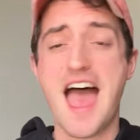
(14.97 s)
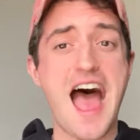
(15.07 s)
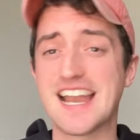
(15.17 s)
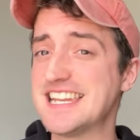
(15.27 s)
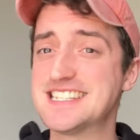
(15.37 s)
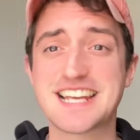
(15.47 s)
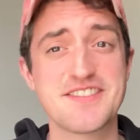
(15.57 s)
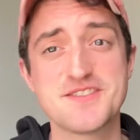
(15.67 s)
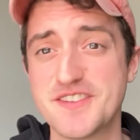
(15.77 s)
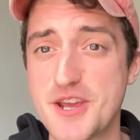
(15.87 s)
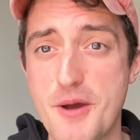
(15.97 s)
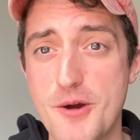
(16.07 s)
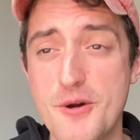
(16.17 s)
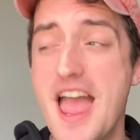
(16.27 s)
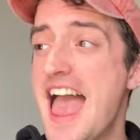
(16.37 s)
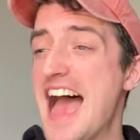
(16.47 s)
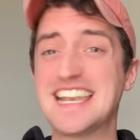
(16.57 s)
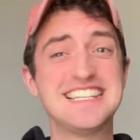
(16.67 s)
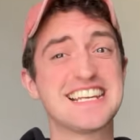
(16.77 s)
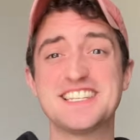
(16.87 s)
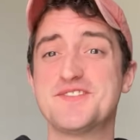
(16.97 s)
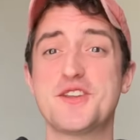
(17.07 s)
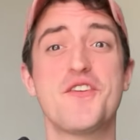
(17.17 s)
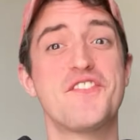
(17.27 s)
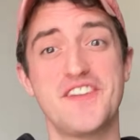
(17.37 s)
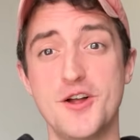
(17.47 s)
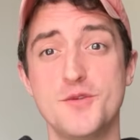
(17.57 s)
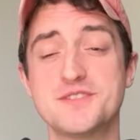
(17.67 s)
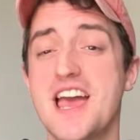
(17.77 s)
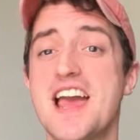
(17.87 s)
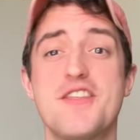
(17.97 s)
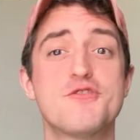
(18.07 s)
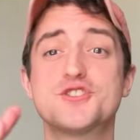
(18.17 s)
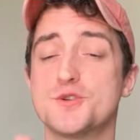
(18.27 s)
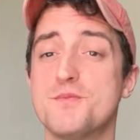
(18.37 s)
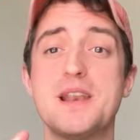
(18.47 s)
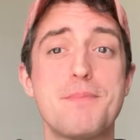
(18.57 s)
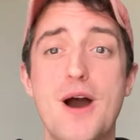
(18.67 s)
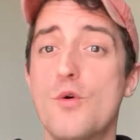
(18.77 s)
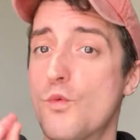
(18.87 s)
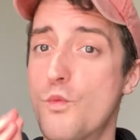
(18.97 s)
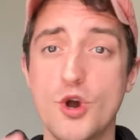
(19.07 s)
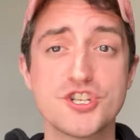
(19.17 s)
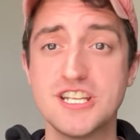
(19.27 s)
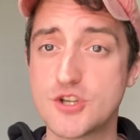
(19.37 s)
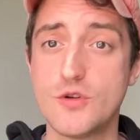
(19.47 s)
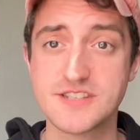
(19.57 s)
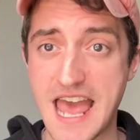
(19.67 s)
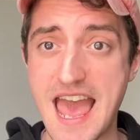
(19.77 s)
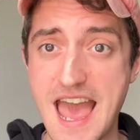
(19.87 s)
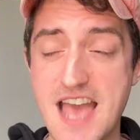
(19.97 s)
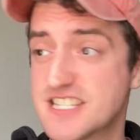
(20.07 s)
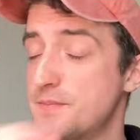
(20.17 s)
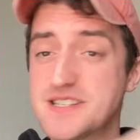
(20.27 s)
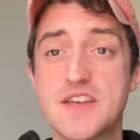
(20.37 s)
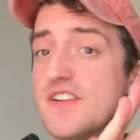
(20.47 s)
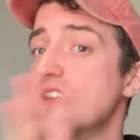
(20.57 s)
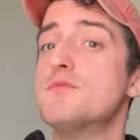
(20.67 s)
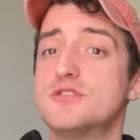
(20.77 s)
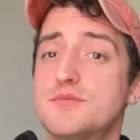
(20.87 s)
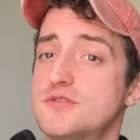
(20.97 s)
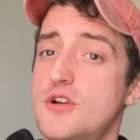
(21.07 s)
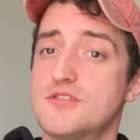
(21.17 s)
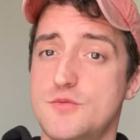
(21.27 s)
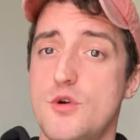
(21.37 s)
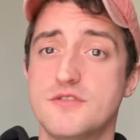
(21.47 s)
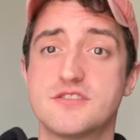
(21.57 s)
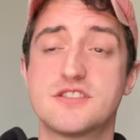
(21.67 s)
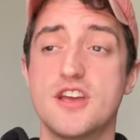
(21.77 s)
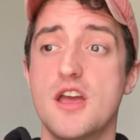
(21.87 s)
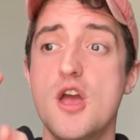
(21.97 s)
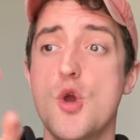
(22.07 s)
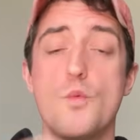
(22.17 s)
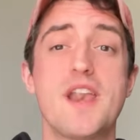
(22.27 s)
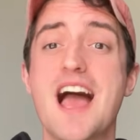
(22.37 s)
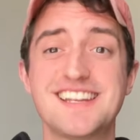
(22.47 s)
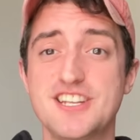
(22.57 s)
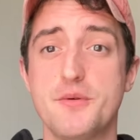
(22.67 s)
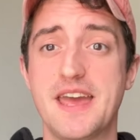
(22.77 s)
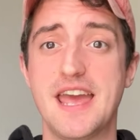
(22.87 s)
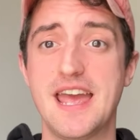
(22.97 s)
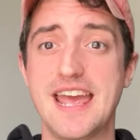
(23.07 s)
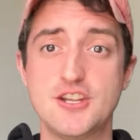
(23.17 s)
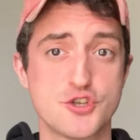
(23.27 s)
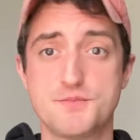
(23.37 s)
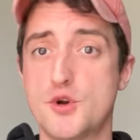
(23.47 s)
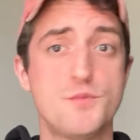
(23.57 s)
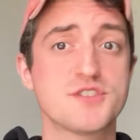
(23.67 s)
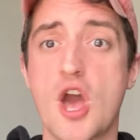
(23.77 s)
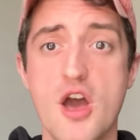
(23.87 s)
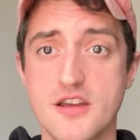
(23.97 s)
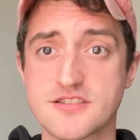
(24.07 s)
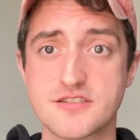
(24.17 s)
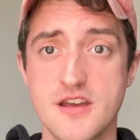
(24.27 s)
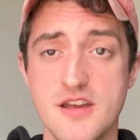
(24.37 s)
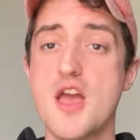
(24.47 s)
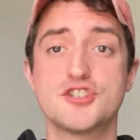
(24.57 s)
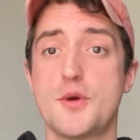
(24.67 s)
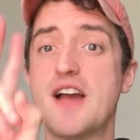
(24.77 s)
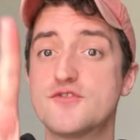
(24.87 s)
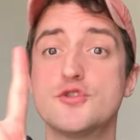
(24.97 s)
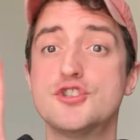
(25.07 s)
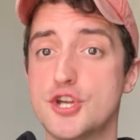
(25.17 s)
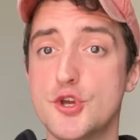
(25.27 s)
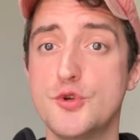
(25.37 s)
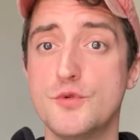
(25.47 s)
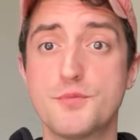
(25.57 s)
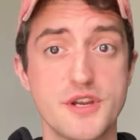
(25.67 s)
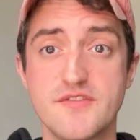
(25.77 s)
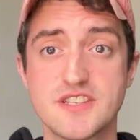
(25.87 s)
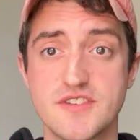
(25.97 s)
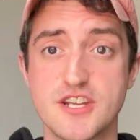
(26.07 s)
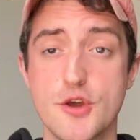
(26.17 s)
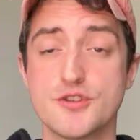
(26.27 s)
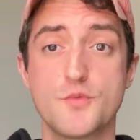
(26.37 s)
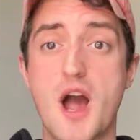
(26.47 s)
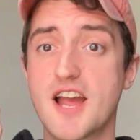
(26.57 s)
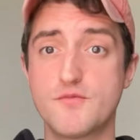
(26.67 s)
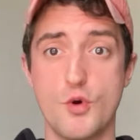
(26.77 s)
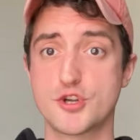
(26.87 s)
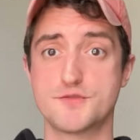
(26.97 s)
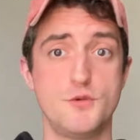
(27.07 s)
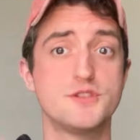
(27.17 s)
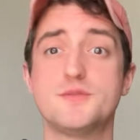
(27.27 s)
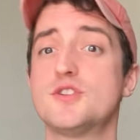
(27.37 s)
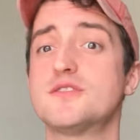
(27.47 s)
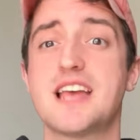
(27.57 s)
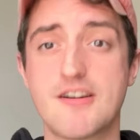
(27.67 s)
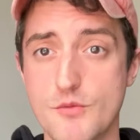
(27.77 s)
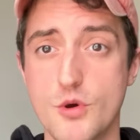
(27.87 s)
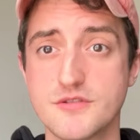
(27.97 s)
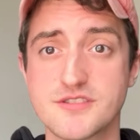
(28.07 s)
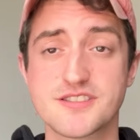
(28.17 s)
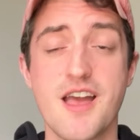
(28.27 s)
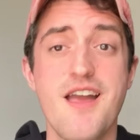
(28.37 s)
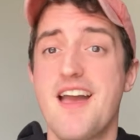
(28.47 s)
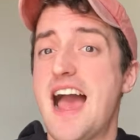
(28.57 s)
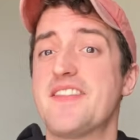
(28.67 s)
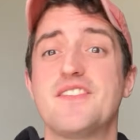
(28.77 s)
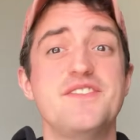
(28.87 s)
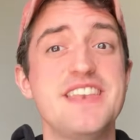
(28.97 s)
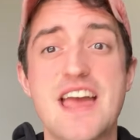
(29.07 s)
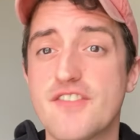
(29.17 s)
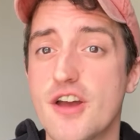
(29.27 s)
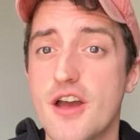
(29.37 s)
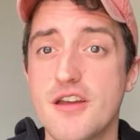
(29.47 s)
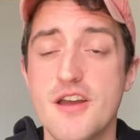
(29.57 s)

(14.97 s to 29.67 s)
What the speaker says: I need to get this video out. I need to get this video filmed. There is something about washing dolls' hair, specifically multiple dolls at once, that when I do it, it just becomes cursed. So I've done 2 previous videos where I've washed multiple dolls' hair at once and they've never